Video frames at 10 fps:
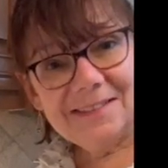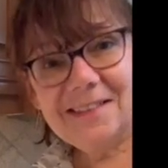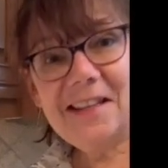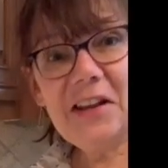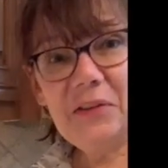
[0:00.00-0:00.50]

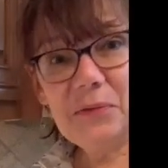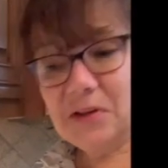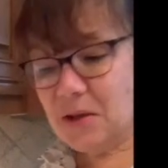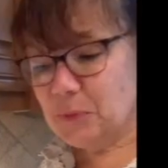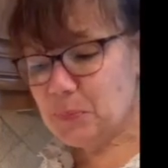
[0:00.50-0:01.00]
Thanks for
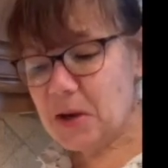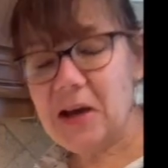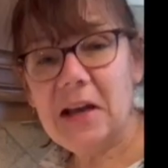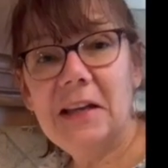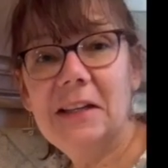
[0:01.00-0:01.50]
coming
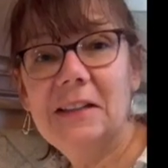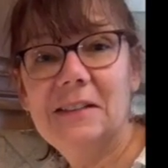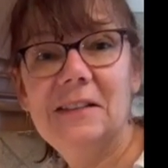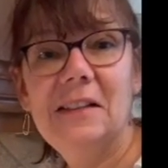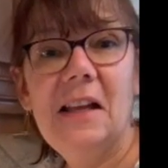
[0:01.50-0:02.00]
by.
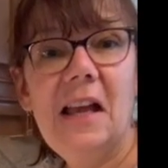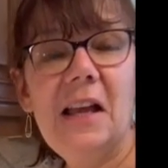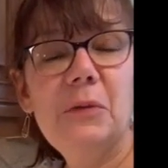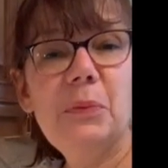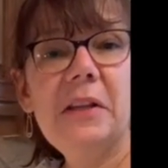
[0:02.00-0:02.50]

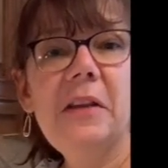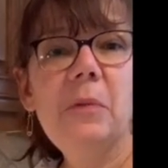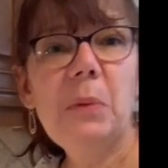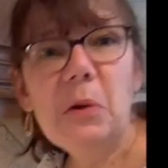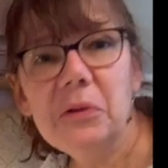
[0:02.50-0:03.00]
And please
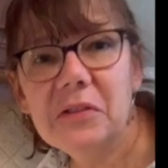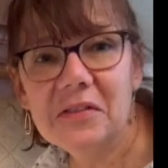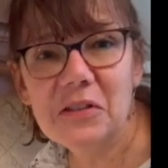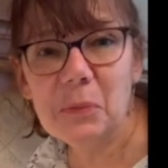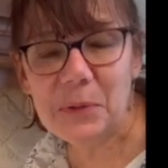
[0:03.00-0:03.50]

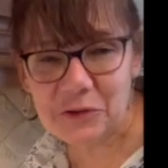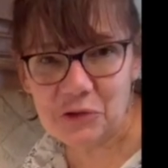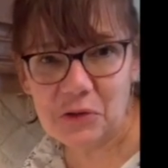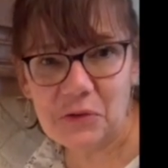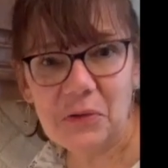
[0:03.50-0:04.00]
post your
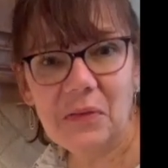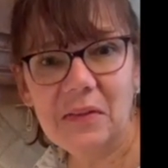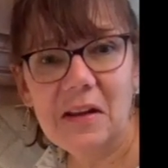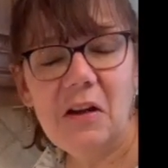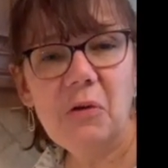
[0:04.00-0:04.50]
pictures
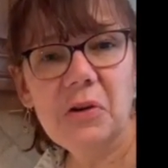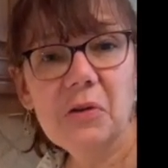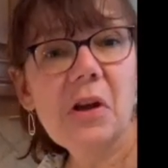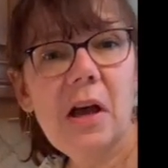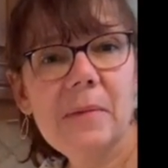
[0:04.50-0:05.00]
or your
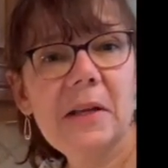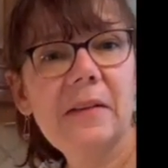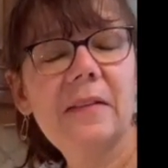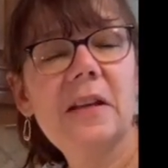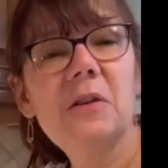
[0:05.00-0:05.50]

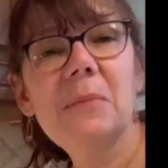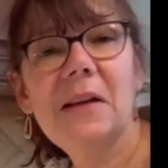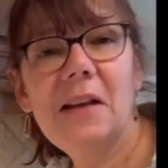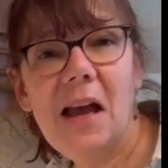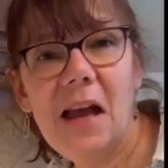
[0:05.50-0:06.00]
comments that you
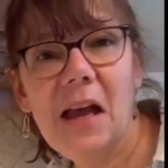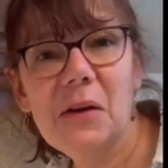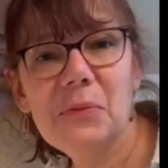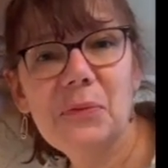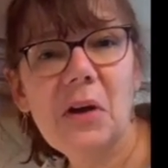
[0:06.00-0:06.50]
might
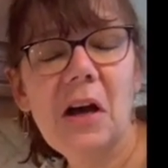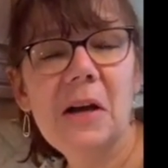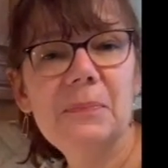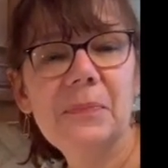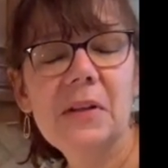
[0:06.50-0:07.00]
have
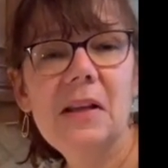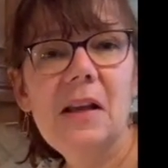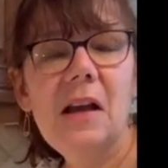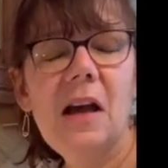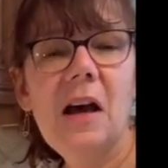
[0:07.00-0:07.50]
on
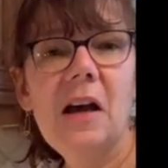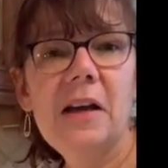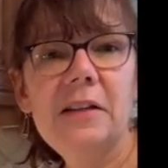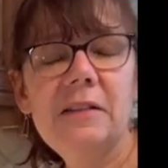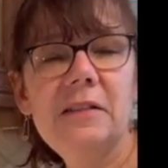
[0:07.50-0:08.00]

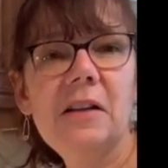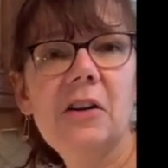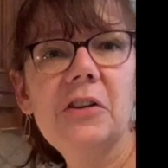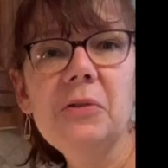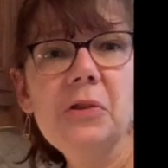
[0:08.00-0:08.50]

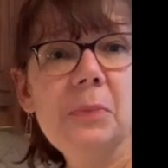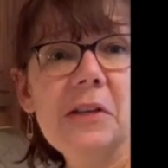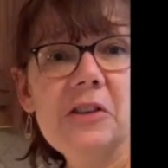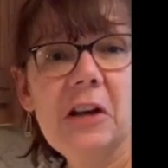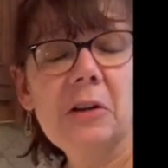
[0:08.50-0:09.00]
our YouTube
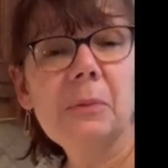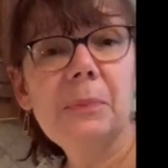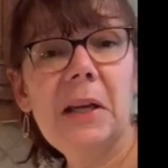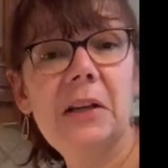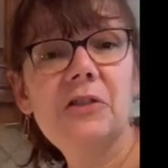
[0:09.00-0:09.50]
channel
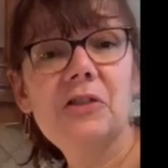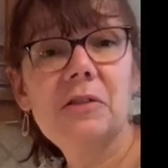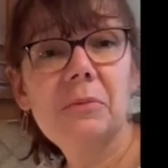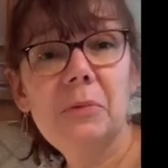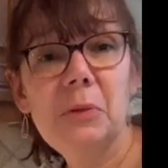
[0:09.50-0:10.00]
page.
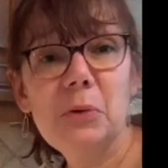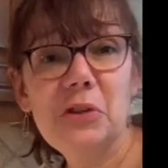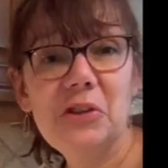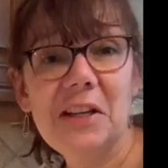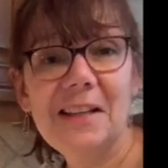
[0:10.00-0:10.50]
We
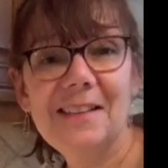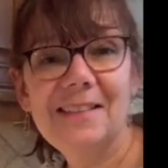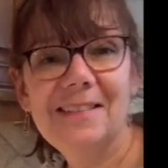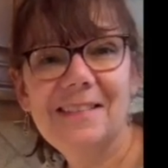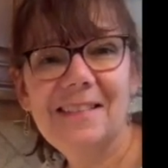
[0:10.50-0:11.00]
appreciate it.
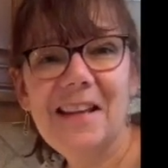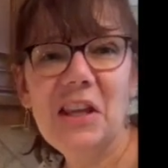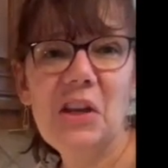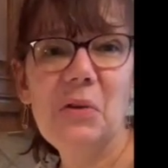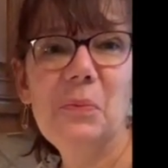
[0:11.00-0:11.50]

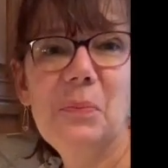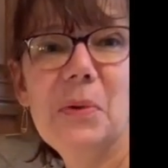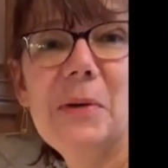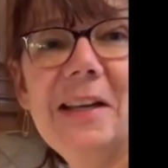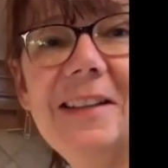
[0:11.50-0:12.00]
Thank you, bye-bye.